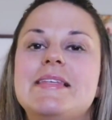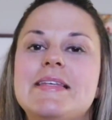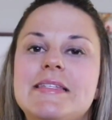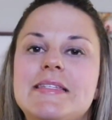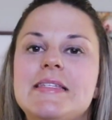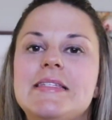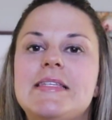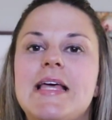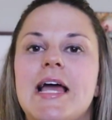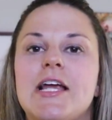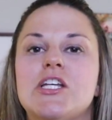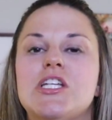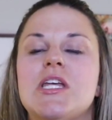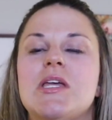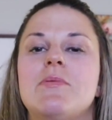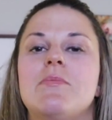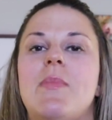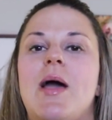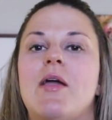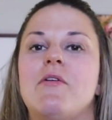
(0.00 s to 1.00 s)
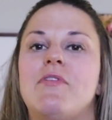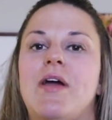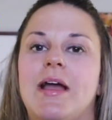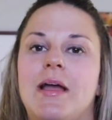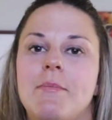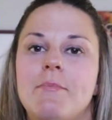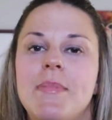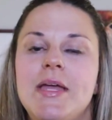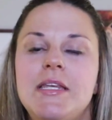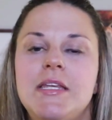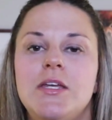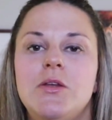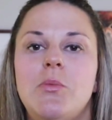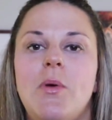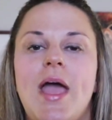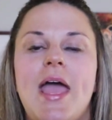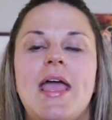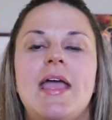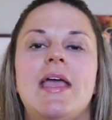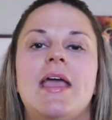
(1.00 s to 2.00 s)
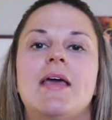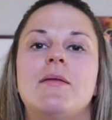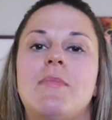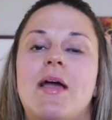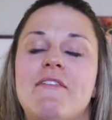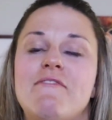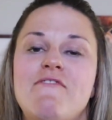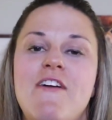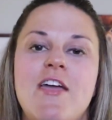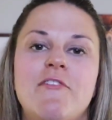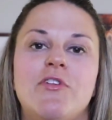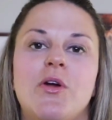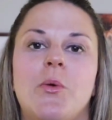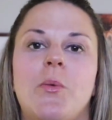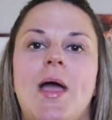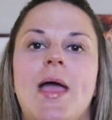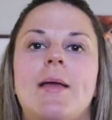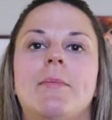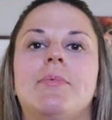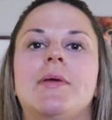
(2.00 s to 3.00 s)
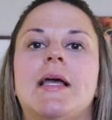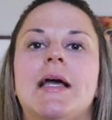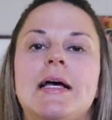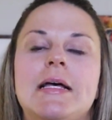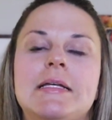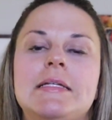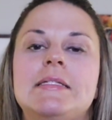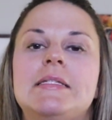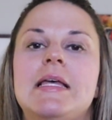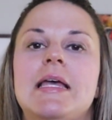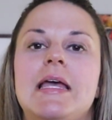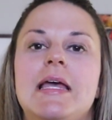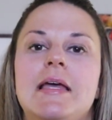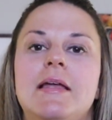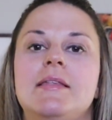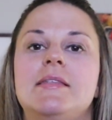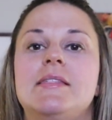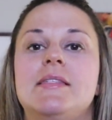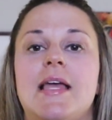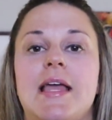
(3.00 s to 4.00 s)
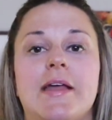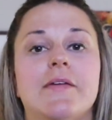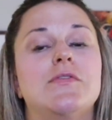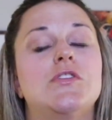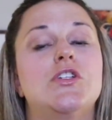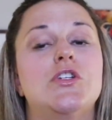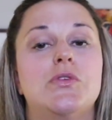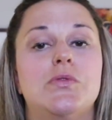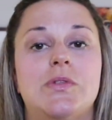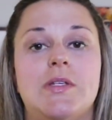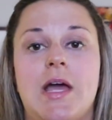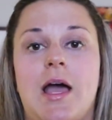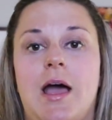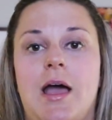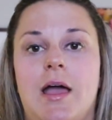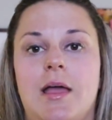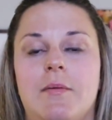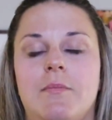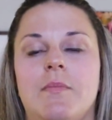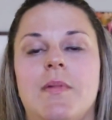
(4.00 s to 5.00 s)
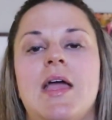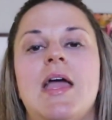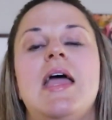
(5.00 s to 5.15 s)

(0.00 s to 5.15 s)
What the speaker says: This is actually my recommended way and my favorite way because it saves you time.